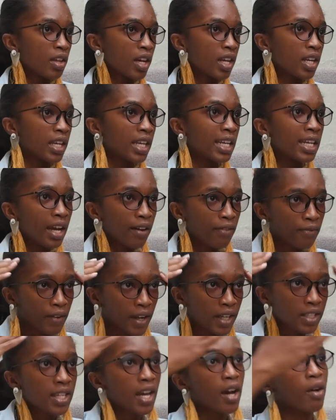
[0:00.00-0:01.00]
then it
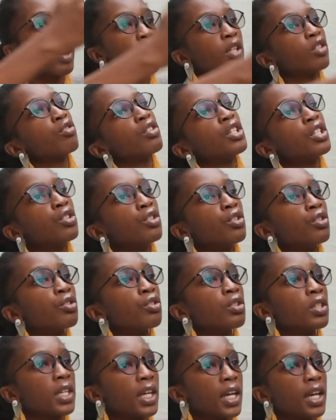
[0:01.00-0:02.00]
affects how I treat you
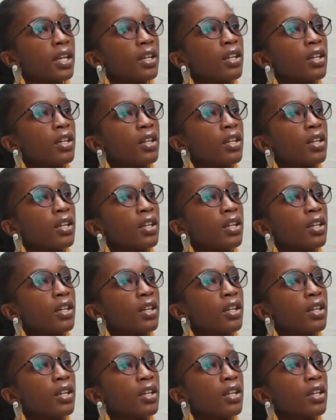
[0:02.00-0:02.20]
today.